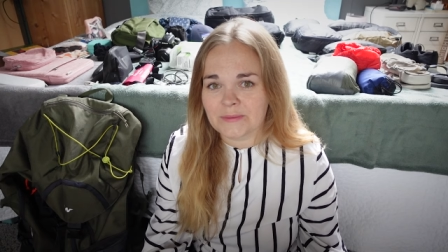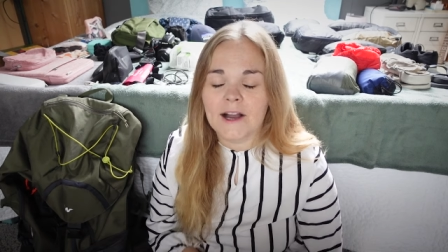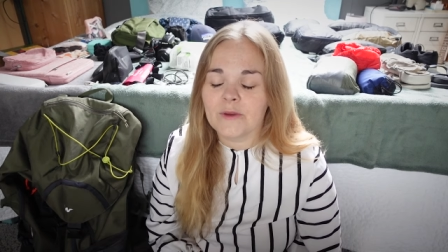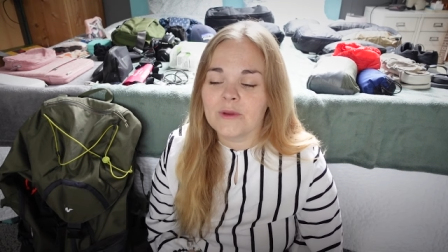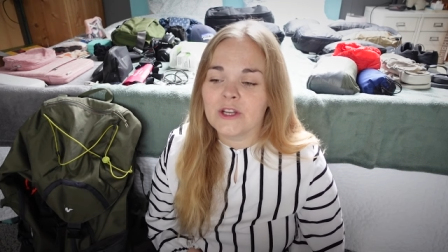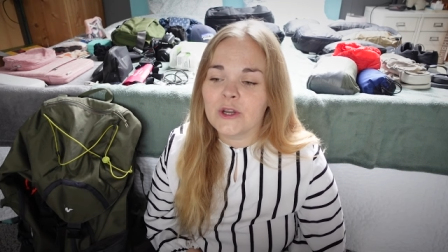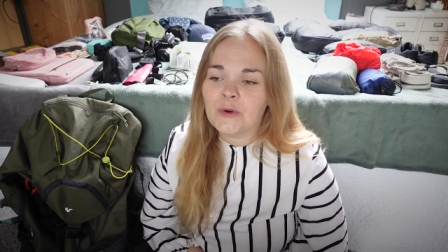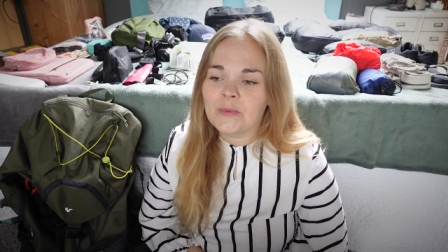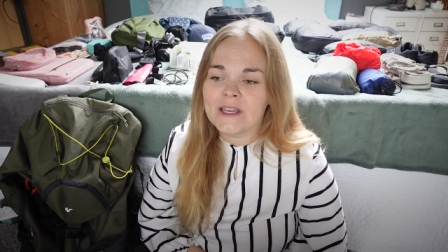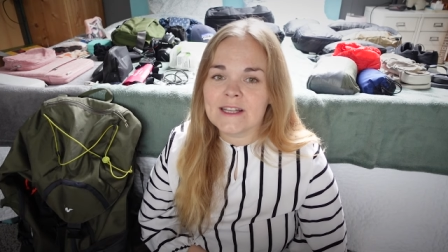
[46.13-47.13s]
I am in no
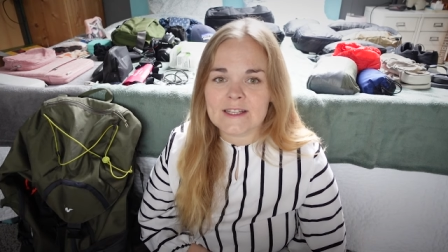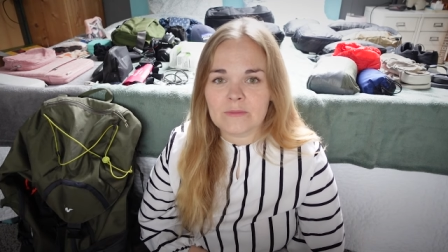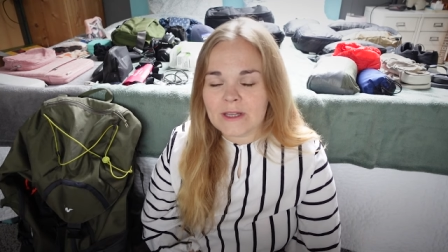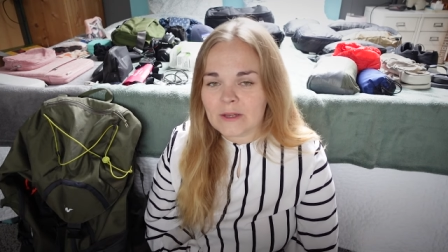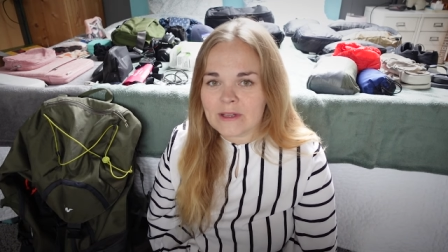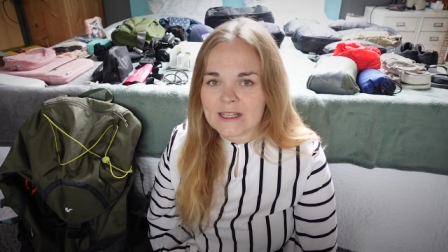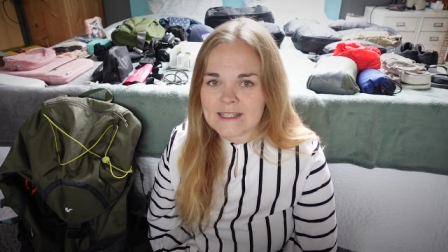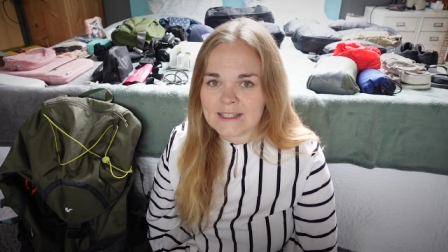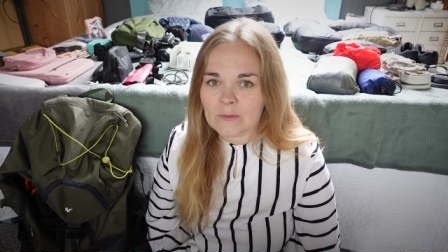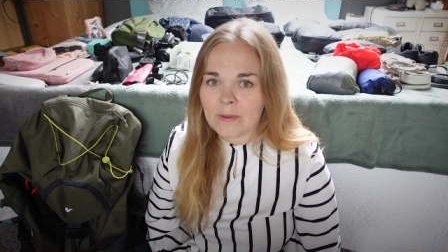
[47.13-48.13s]
means a
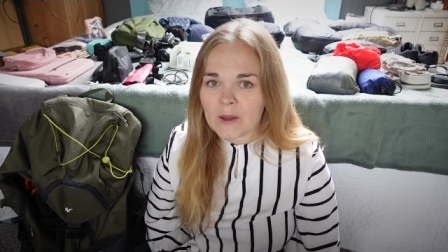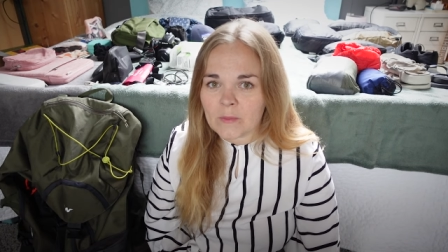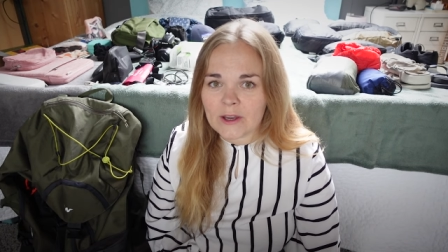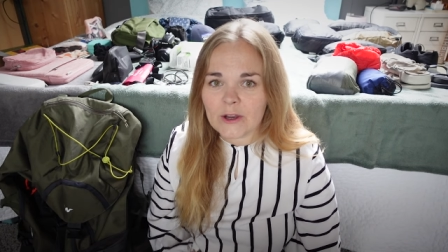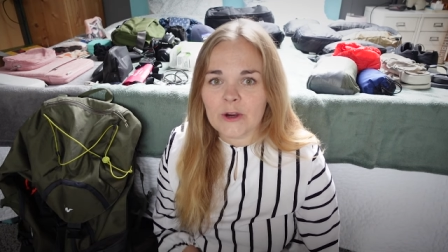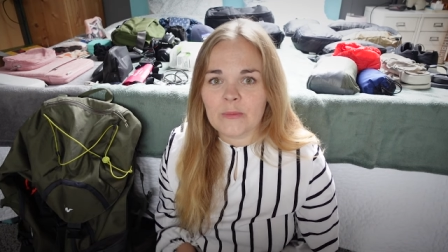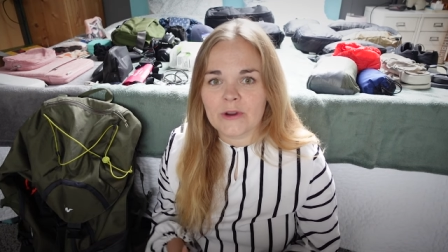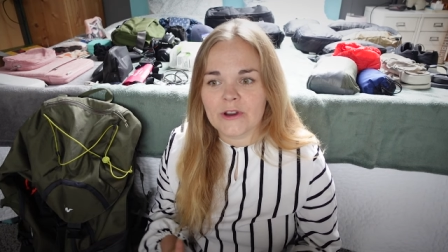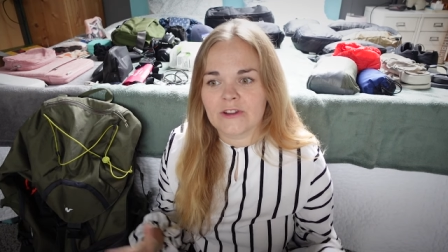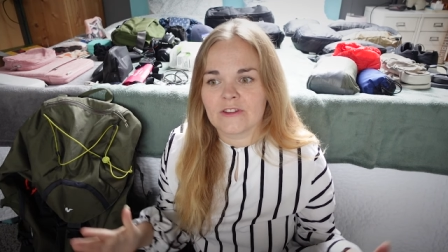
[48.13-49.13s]
minimalistic backpacker,
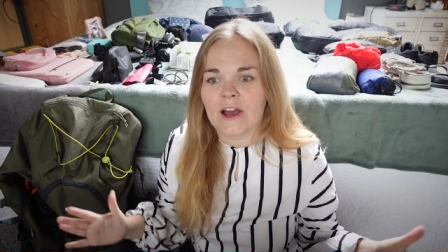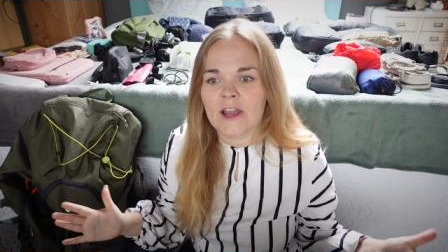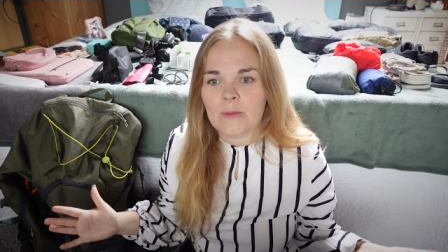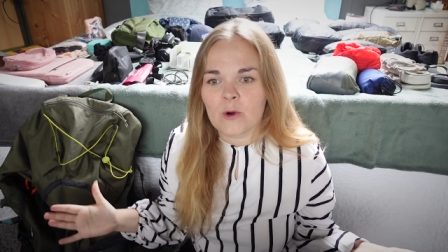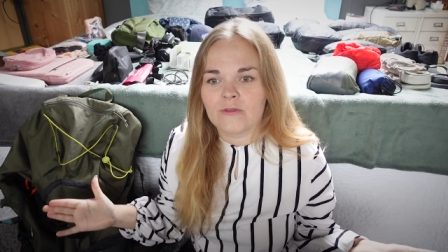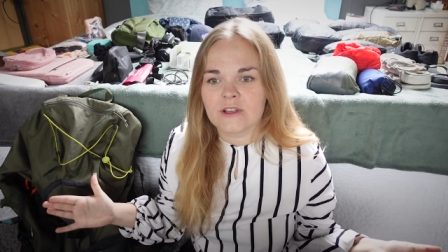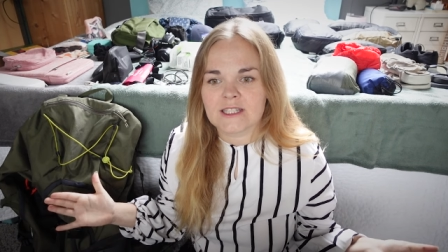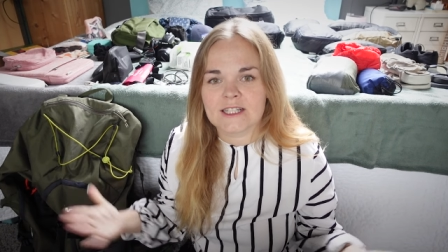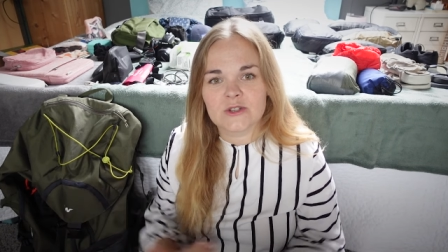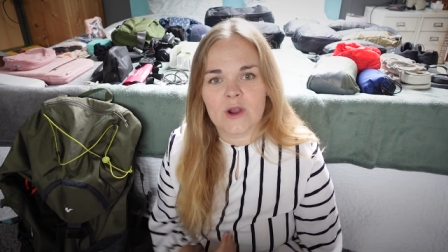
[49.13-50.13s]
but I am
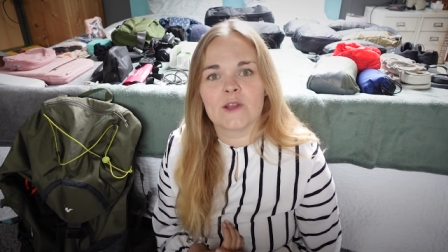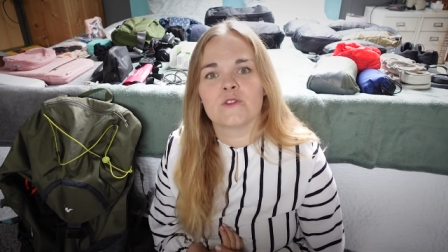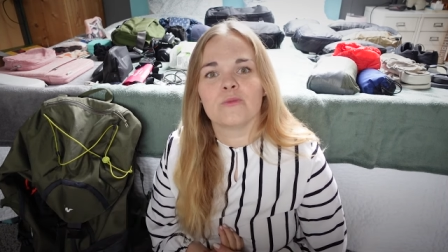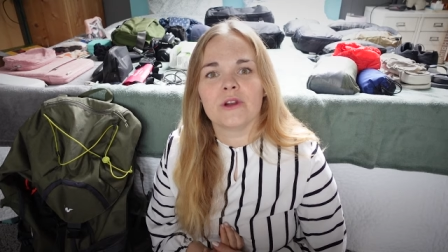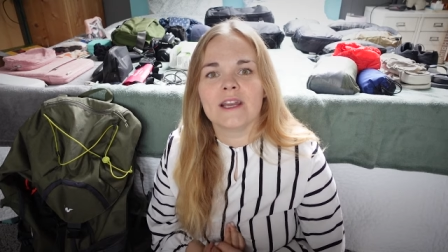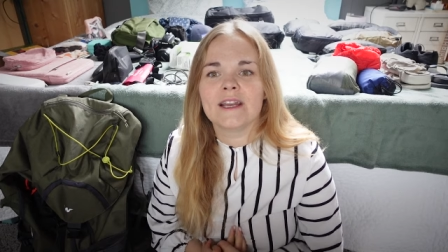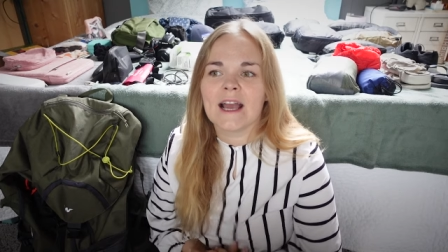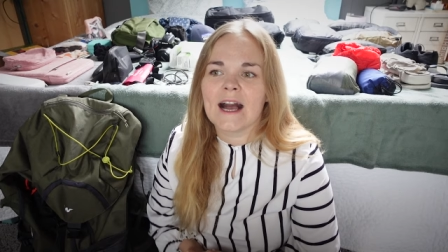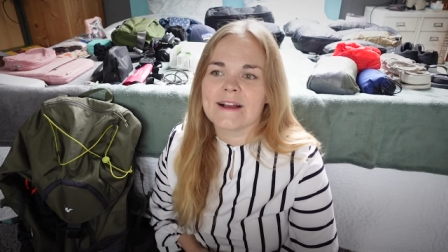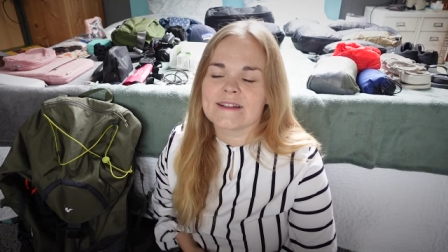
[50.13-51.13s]
obviously trying to bring
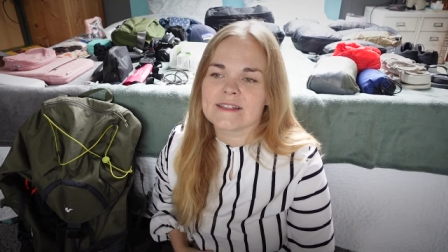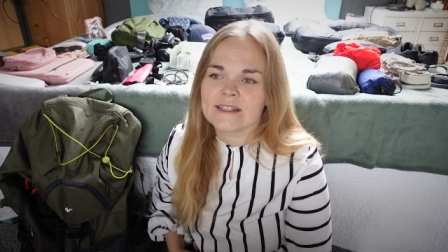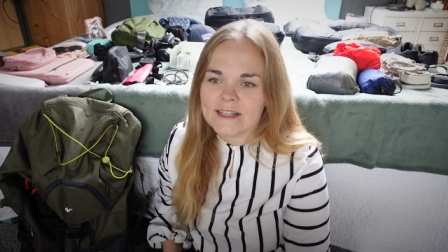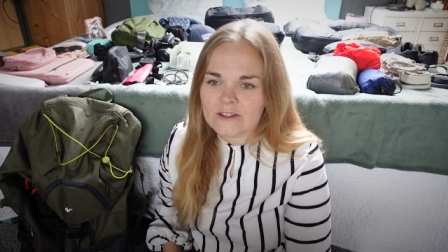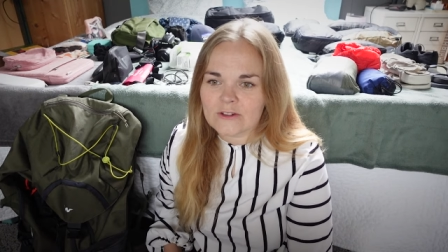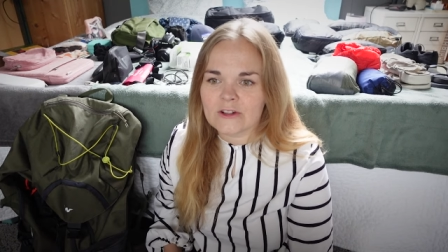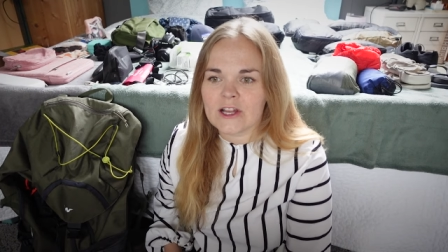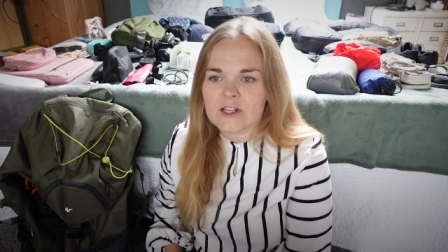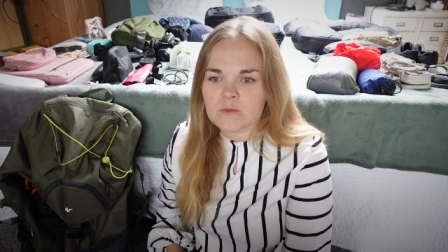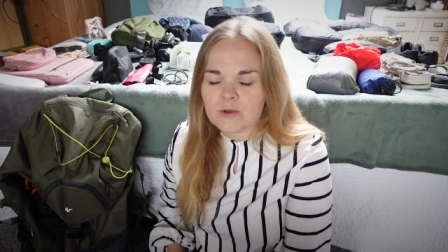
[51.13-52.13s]
as little
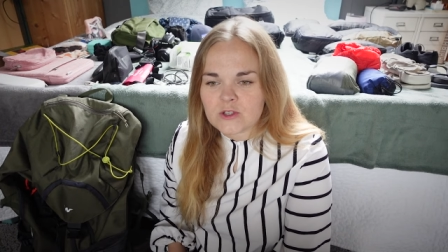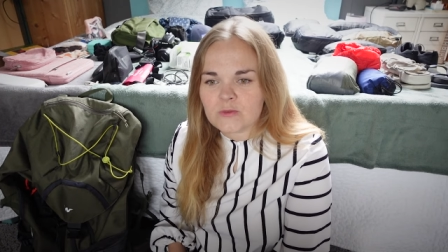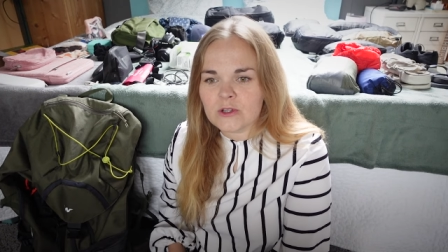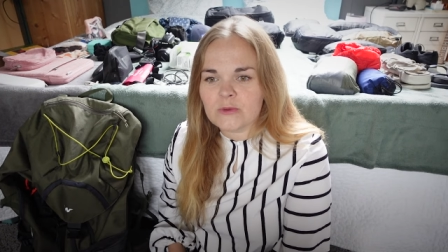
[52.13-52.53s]
as possible.